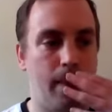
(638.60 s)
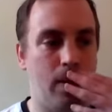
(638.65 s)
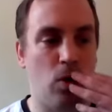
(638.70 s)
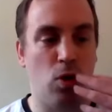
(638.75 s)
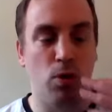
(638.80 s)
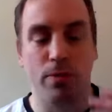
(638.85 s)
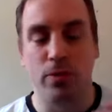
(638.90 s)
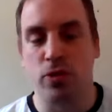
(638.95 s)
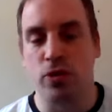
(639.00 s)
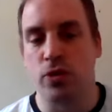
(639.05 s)

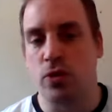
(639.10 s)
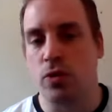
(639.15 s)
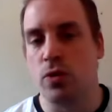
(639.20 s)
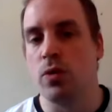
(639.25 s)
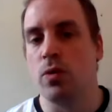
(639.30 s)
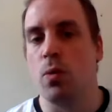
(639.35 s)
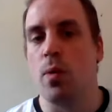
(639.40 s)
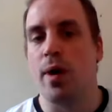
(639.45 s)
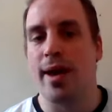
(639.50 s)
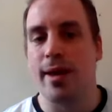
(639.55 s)
almost do
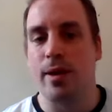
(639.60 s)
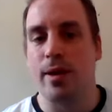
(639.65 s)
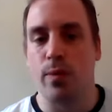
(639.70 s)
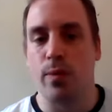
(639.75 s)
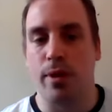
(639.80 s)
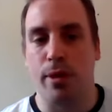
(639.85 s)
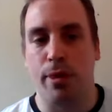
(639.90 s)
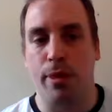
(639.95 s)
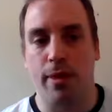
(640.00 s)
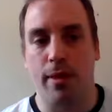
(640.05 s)
away
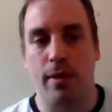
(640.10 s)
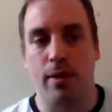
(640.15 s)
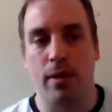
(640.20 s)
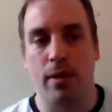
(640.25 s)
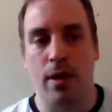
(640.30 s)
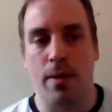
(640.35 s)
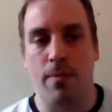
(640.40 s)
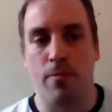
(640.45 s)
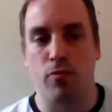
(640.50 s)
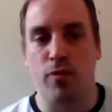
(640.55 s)
with
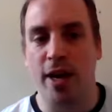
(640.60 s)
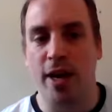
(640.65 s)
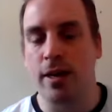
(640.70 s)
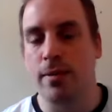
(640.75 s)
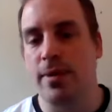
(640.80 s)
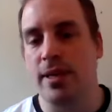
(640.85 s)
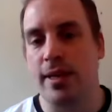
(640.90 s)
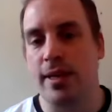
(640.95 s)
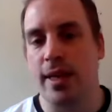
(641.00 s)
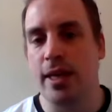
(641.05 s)

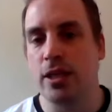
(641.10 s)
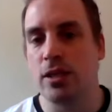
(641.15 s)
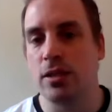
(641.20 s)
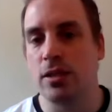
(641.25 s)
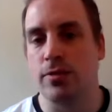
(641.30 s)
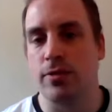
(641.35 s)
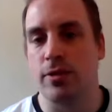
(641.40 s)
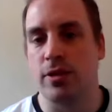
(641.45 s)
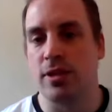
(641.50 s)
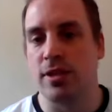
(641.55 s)

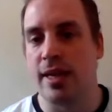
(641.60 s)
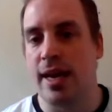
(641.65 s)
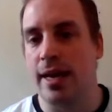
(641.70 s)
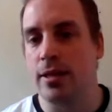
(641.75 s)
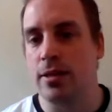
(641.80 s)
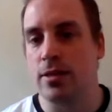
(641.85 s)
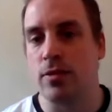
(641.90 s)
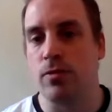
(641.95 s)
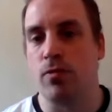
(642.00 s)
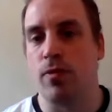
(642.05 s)
recommendations for
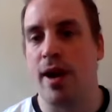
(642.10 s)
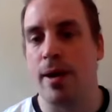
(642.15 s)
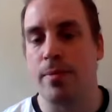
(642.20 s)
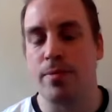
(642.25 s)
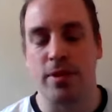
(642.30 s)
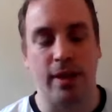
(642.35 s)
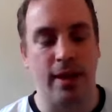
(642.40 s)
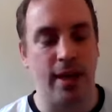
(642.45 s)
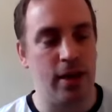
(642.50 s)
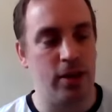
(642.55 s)
sets and
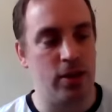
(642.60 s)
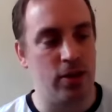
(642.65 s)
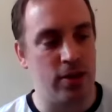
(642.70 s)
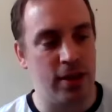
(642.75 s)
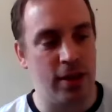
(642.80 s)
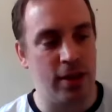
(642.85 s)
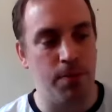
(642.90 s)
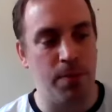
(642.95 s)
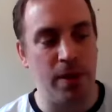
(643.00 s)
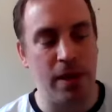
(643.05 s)
reps, and kind of just
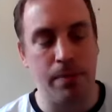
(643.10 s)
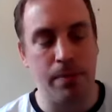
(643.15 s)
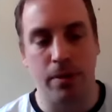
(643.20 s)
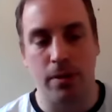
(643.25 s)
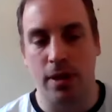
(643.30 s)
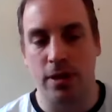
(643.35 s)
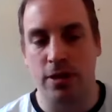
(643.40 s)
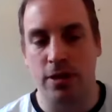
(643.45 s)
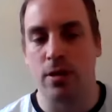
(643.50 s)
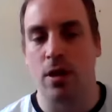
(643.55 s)
give
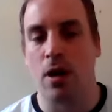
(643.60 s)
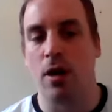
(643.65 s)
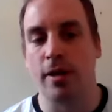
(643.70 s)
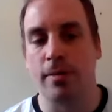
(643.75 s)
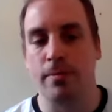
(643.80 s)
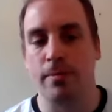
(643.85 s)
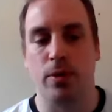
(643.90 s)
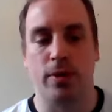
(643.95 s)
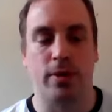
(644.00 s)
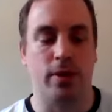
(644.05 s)
people a
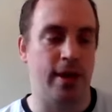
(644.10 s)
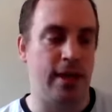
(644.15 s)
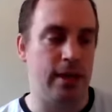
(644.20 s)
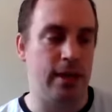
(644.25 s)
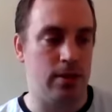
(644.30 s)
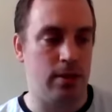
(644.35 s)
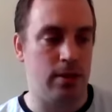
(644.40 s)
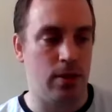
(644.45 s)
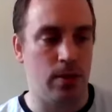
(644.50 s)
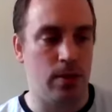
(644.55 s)
starting point. Okay,
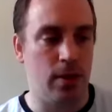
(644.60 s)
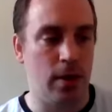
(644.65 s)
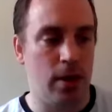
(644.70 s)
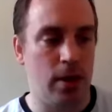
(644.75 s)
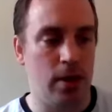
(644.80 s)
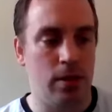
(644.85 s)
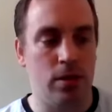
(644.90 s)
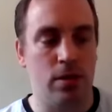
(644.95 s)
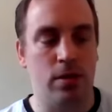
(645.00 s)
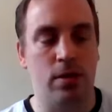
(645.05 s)
so
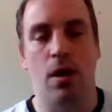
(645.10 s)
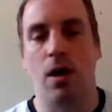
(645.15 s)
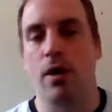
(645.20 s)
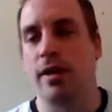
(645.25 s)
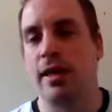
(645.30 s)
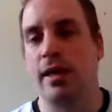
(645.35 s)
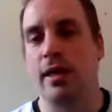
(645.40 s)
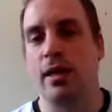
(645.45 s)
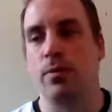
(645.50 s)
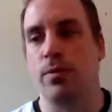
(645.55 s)
start
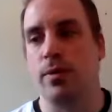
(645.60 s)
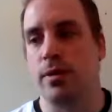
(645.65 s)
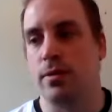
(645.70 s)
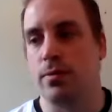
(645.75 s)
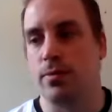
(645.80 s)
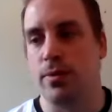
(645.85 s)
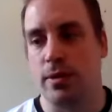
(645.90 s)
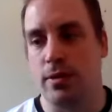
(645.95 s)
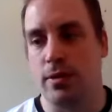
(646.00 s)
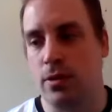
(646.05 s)
here with
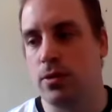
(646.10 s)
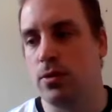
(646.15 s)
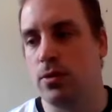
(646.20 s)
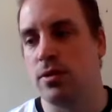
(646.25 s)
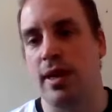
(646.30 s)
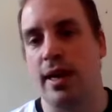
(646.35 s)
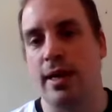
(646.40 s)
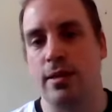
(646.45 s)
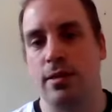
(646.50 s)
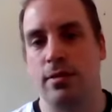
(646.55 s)
two
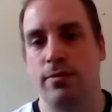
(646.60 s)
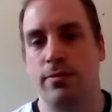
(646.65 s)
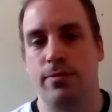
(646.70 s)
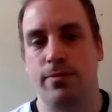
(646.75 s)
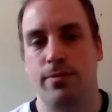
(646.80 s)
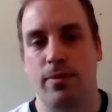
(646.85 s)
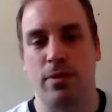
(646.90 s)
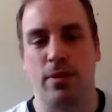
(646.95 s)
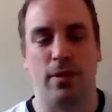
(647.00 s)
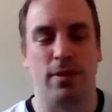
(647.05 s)
sets of,
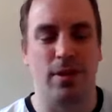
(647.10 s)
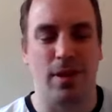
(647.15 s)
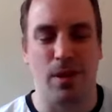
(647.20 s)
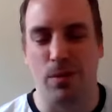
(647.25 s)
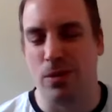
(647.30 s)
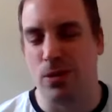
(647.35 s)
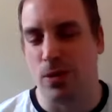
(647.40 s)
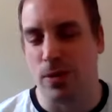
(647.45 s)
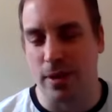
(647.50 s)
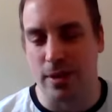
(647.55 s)
so say we're
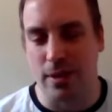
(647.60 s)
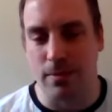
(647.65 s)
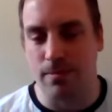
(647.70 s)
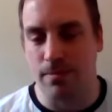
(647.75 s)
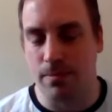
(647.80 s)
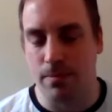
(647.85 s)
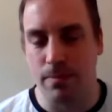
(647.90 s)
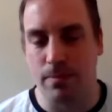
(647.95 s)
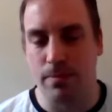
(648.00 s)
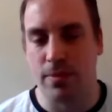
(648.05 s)
talking
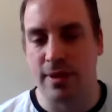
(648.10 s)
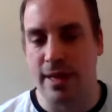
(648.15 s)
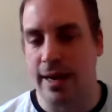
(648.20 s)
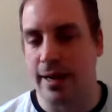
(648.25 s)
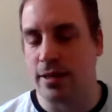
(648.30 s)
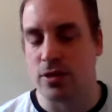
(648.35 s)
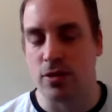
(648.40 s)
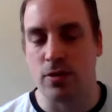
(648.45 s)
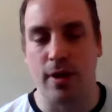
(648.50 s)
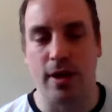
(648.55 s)

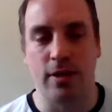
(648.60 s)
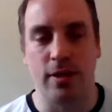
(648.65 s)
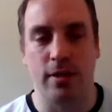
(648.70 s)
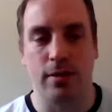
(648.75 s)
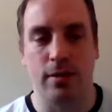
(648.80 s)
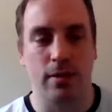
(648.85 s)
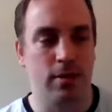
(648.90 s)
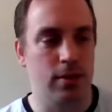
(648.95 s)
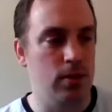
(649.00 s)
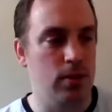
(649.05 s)
static
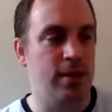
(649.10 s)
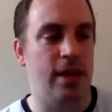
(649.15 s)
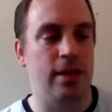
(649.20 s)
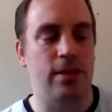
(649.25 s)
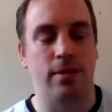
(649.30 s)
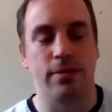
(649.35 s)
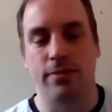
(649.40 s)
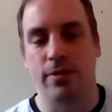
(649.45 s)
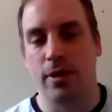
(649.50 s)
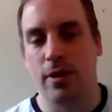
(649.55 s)
stretching, two
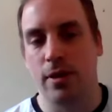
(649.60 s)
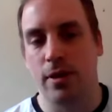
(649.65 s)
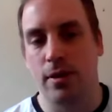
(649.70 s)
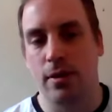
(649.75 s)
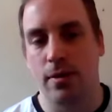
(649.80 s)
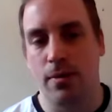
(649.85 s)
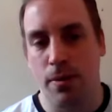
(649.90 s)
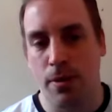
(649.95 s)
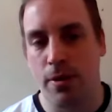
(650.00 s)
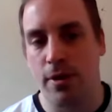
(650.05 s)
sets of
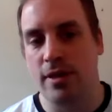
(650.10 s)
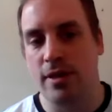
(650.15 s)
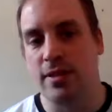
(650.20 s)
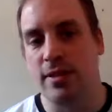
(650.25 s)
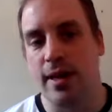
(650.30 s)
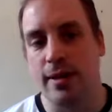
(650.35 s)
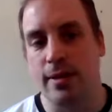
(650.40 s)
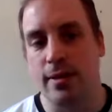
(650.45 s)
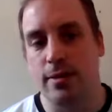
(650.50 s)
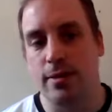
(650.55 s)
30
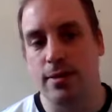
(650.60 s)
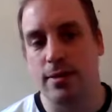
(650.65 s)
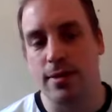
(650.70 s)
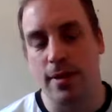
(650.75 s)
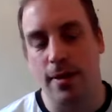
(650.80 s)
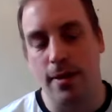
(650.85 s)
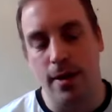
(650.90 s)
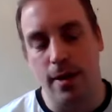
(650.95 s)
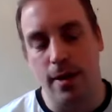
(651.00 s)
seconds.